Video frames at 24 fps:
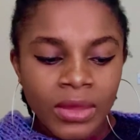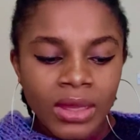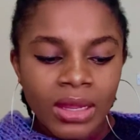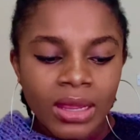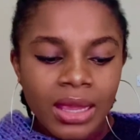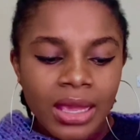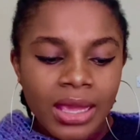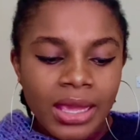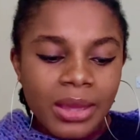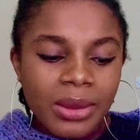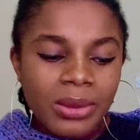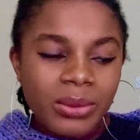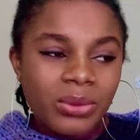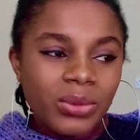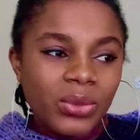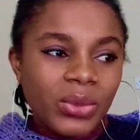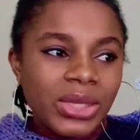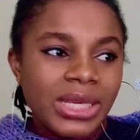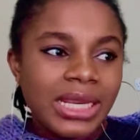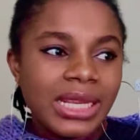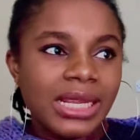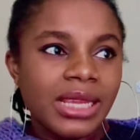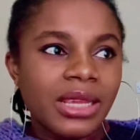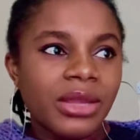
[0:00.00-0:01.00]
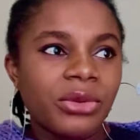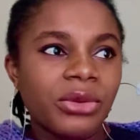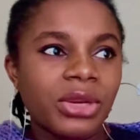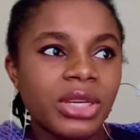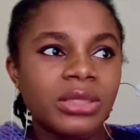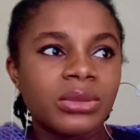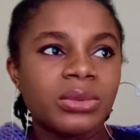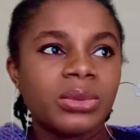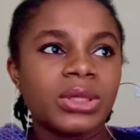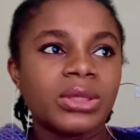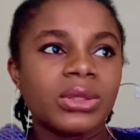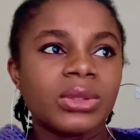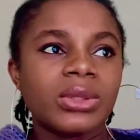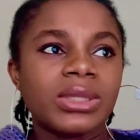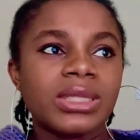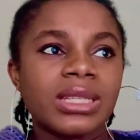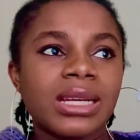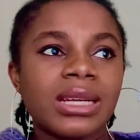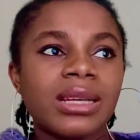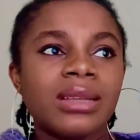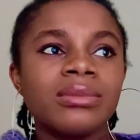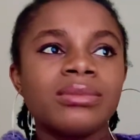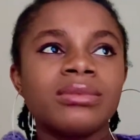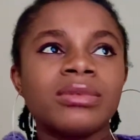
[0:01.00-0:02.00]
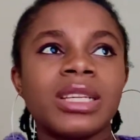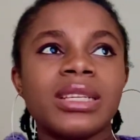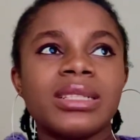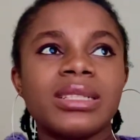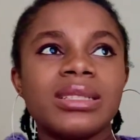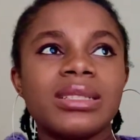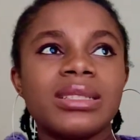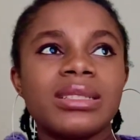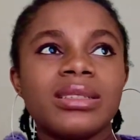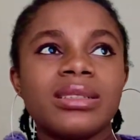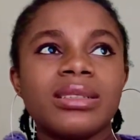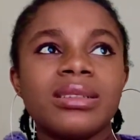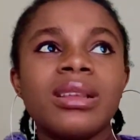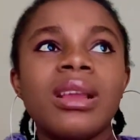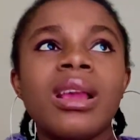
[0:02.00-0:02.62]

um when i get ready with other editing